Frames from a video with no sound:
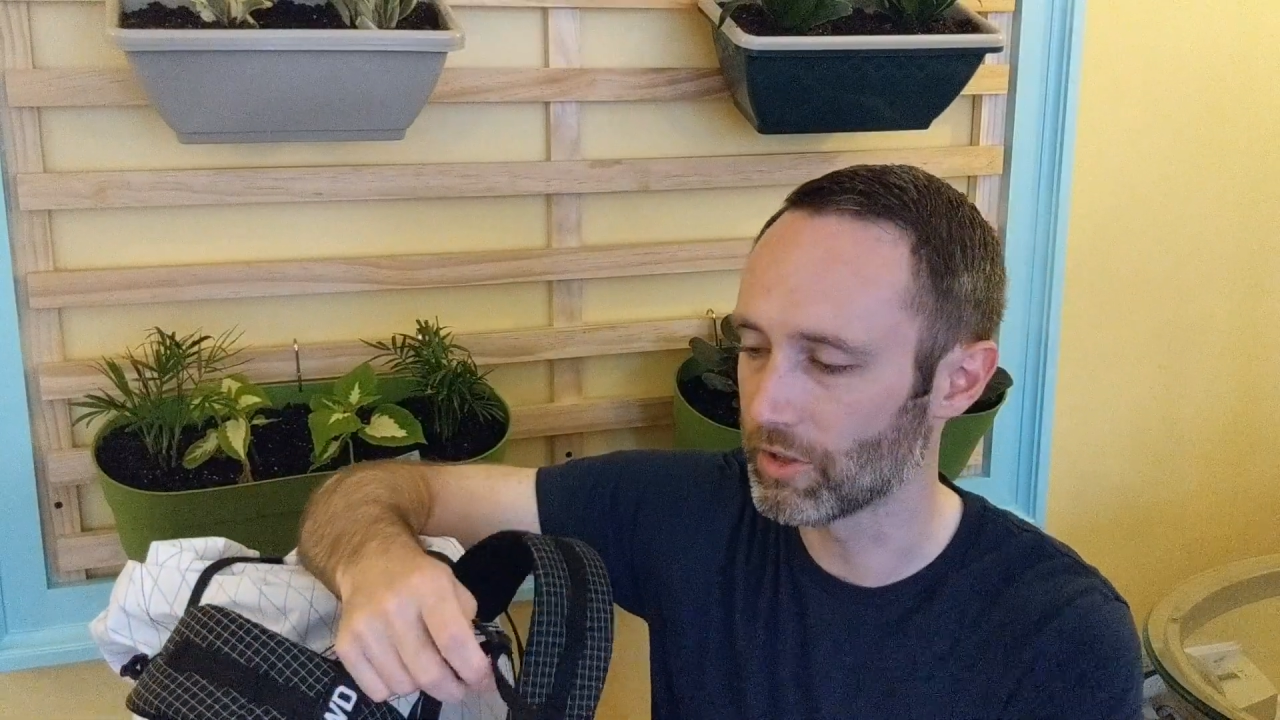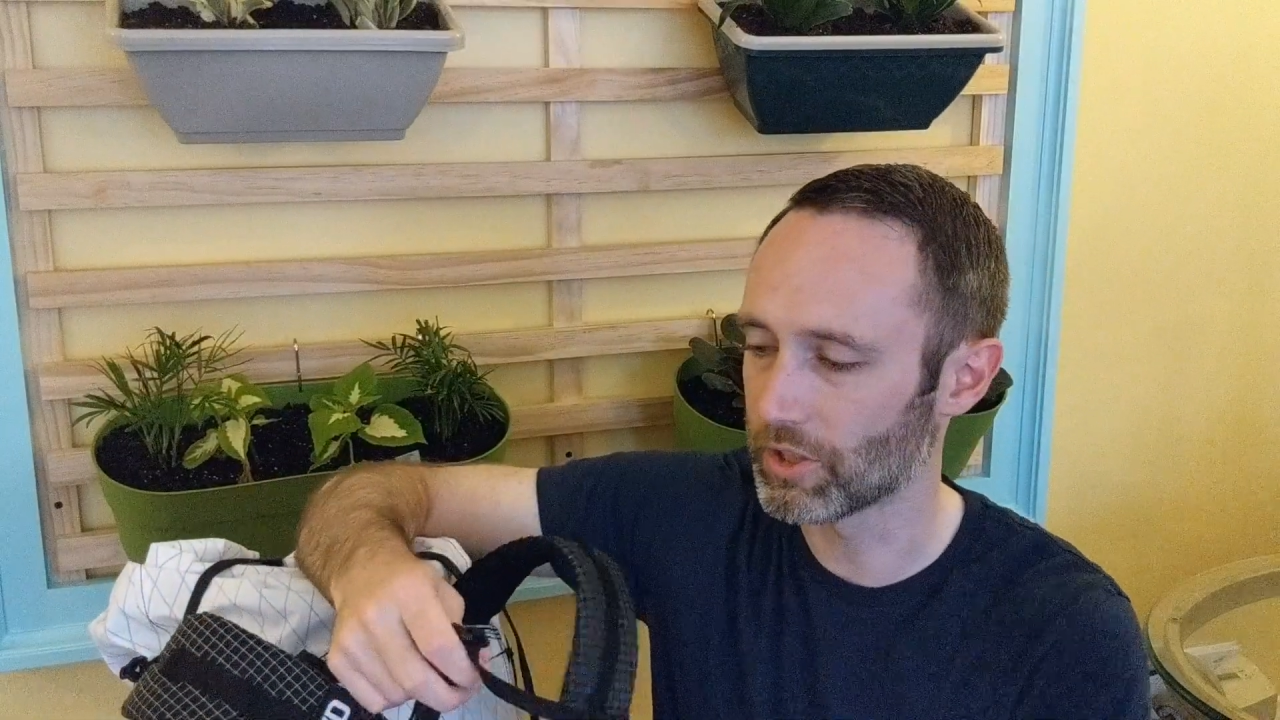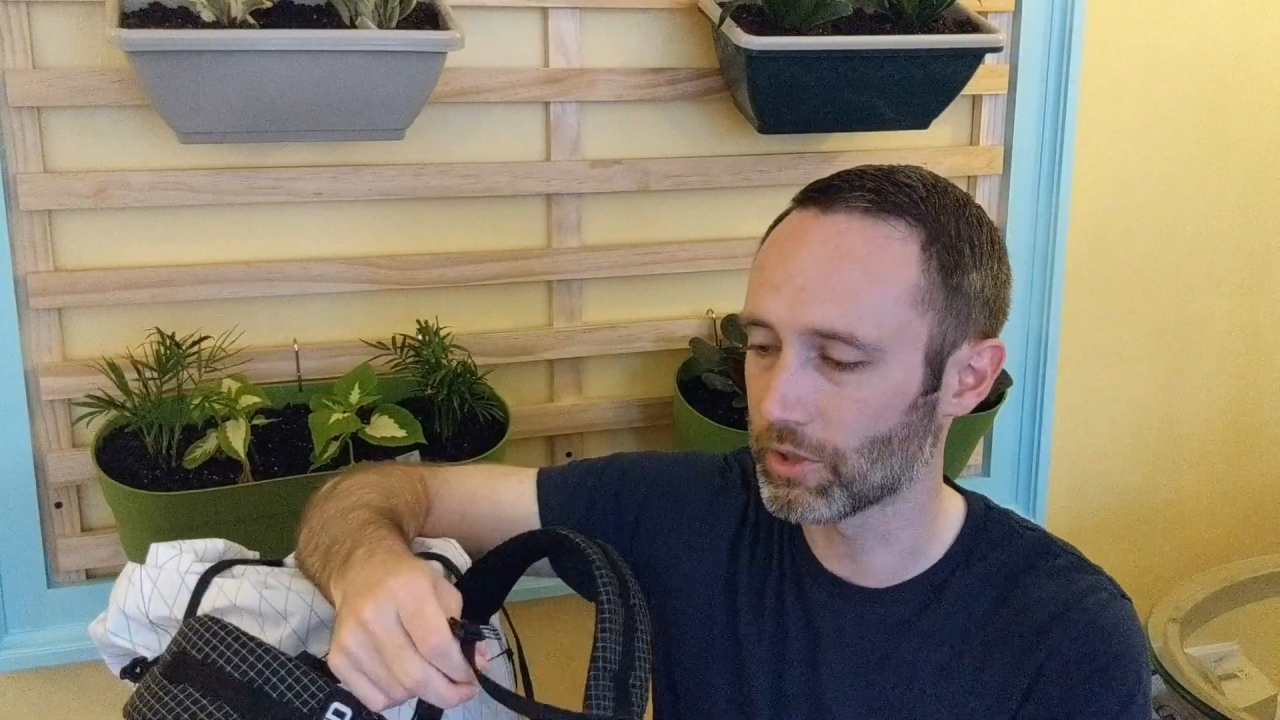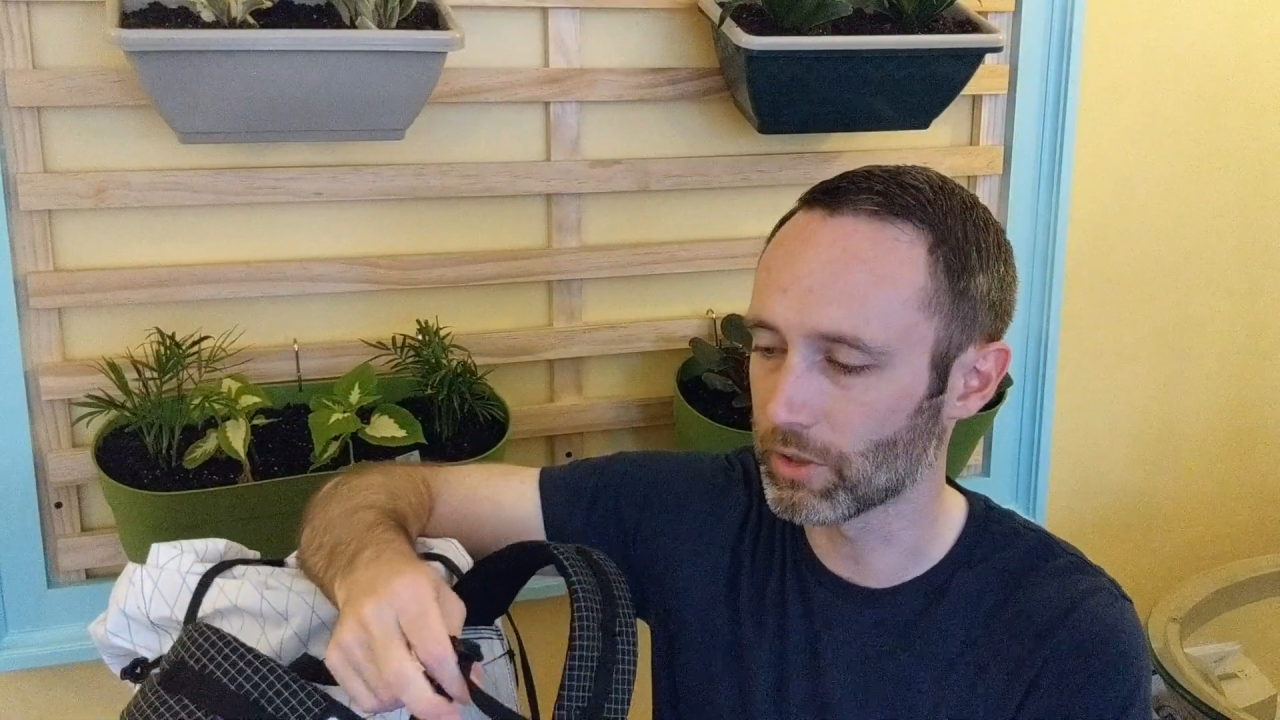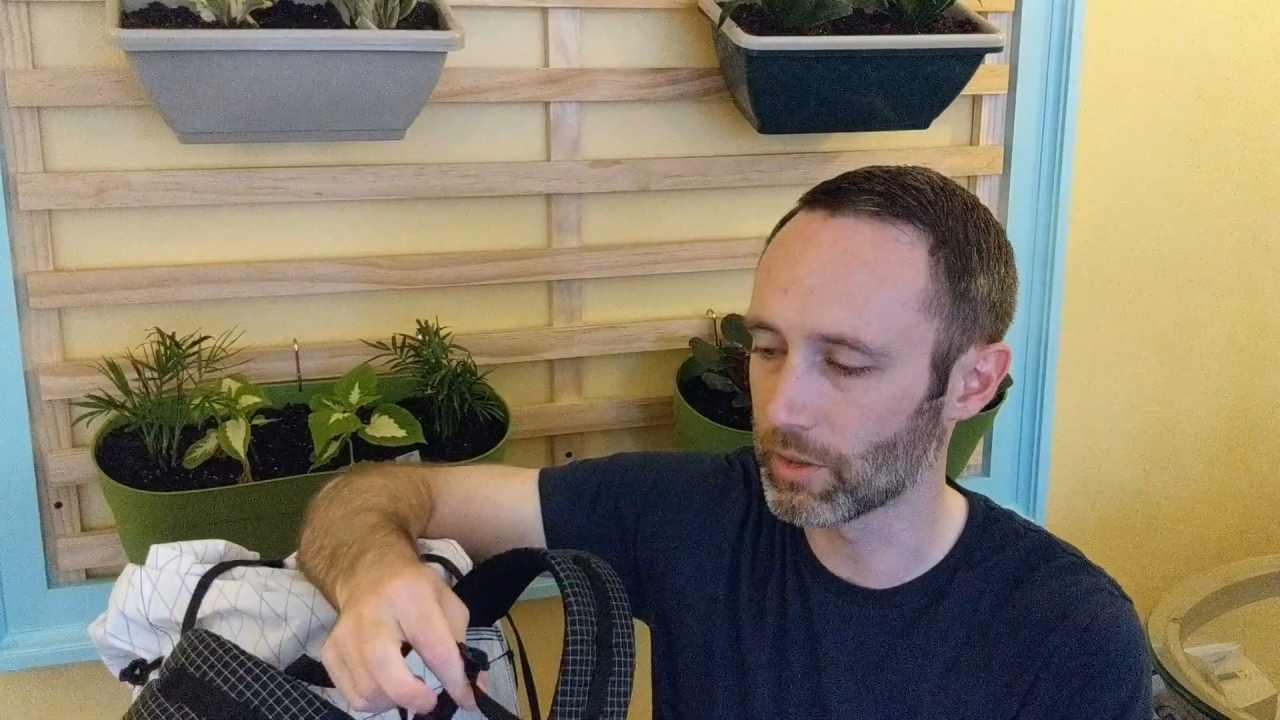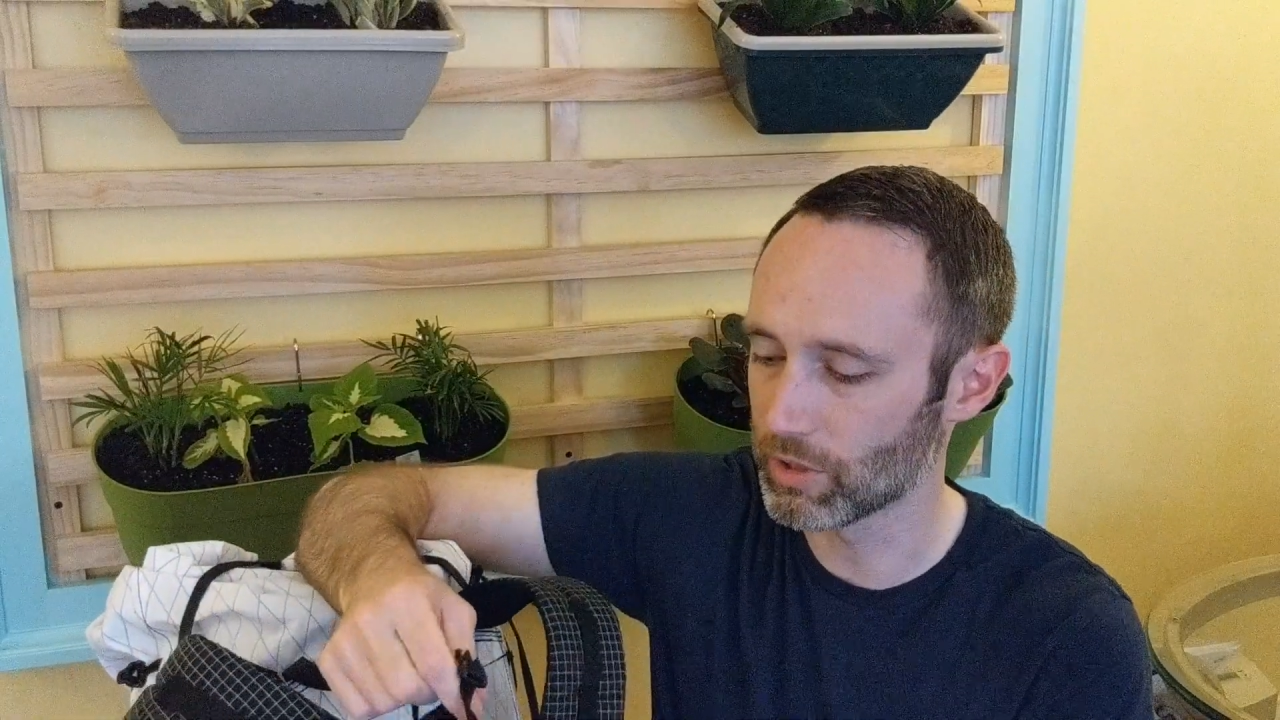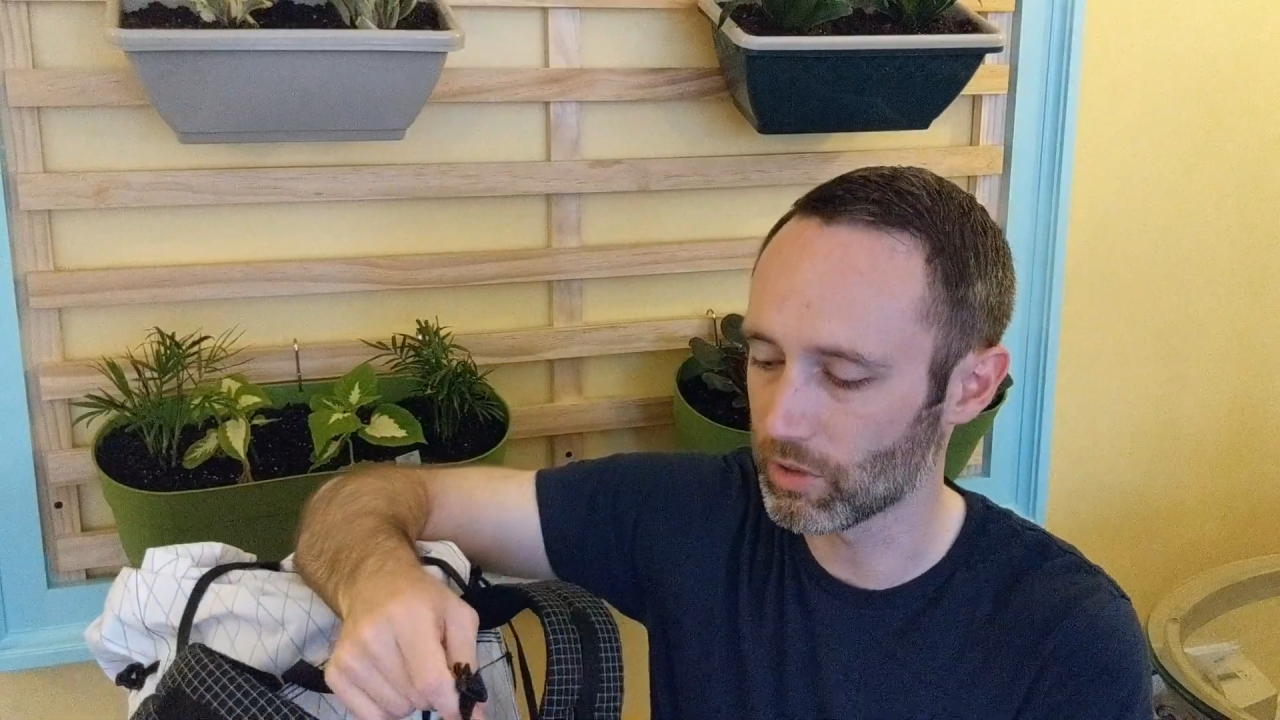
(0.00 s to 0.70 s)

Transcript: sternum